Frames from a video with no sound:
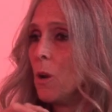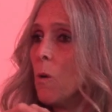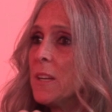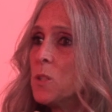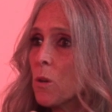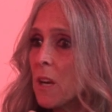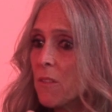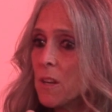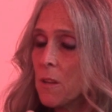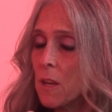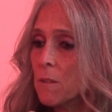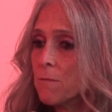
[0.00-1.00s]
I took
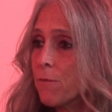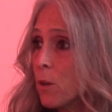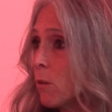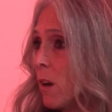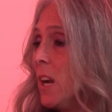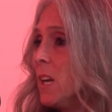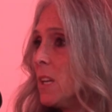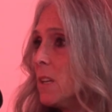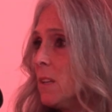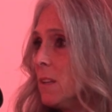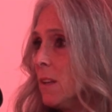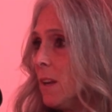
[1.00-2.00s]
everything for
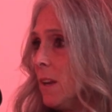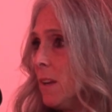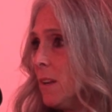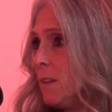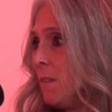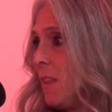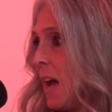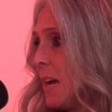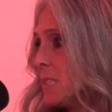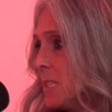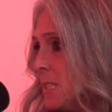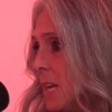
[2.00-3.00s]
granted. And
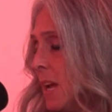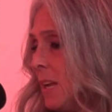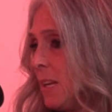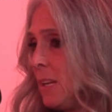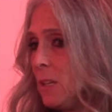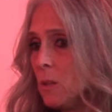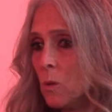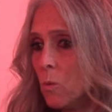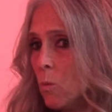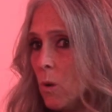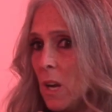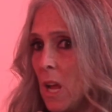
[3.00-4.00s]
that day
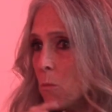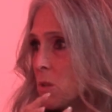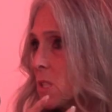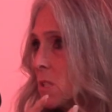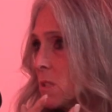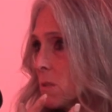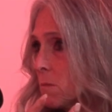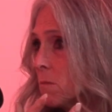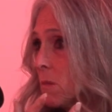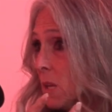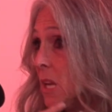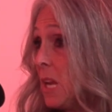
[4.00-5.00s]
when I was
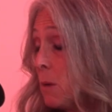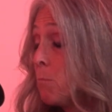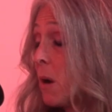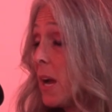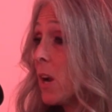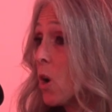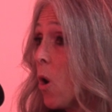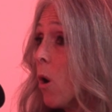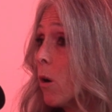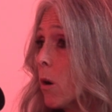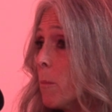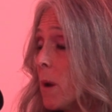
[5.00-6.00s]
hit by a
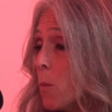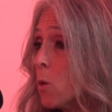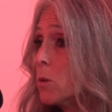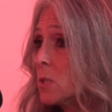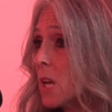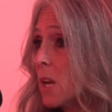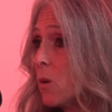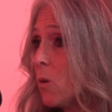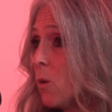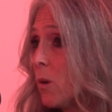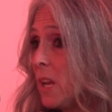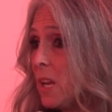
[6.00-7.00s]
car on my
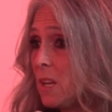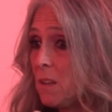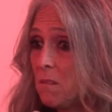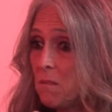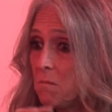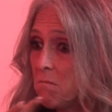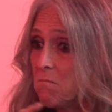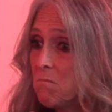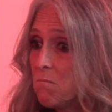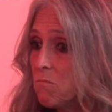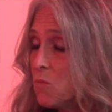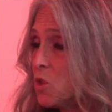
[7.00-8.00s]
motorcycle, it
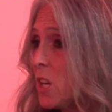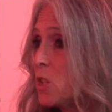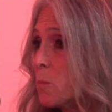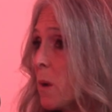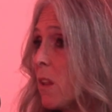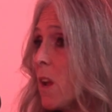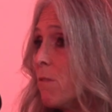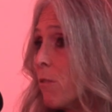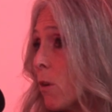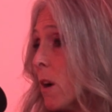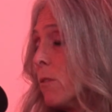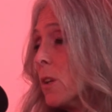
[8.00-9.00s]
changed my life
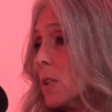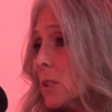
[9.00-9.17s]
forever.